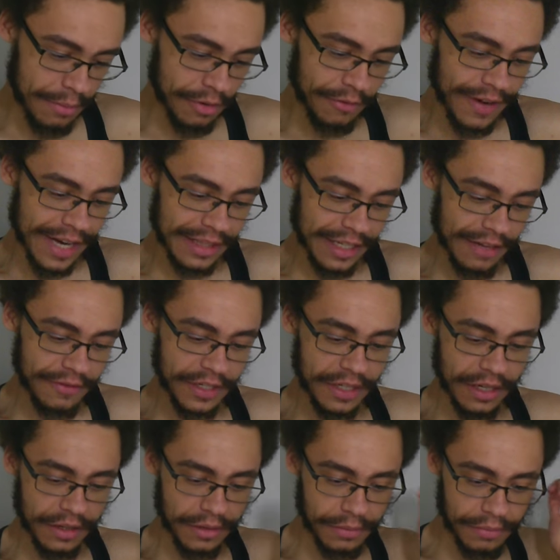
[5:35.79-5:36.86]
Provide love
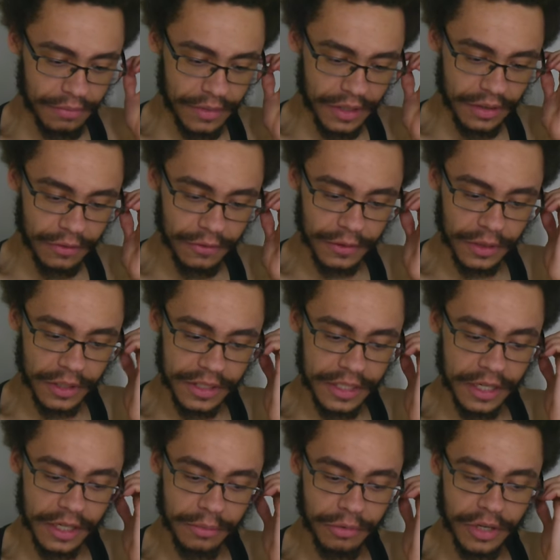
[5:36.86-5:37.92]
and overlooked
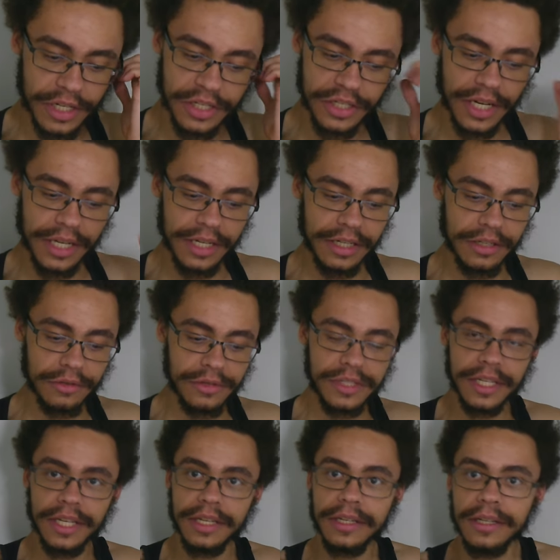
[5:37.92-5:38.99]
and unappreciated, you
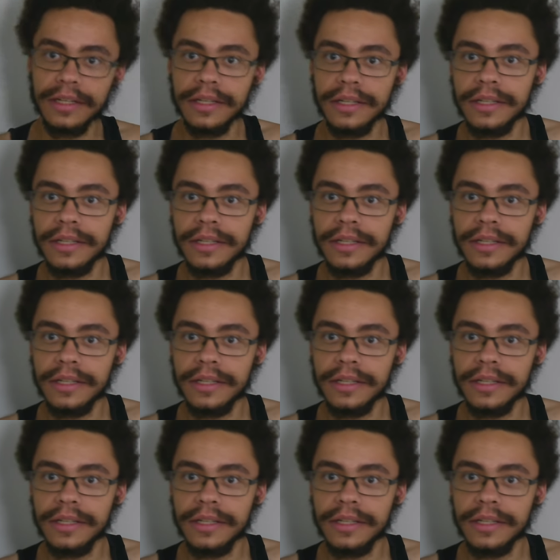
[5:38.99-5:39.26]
see?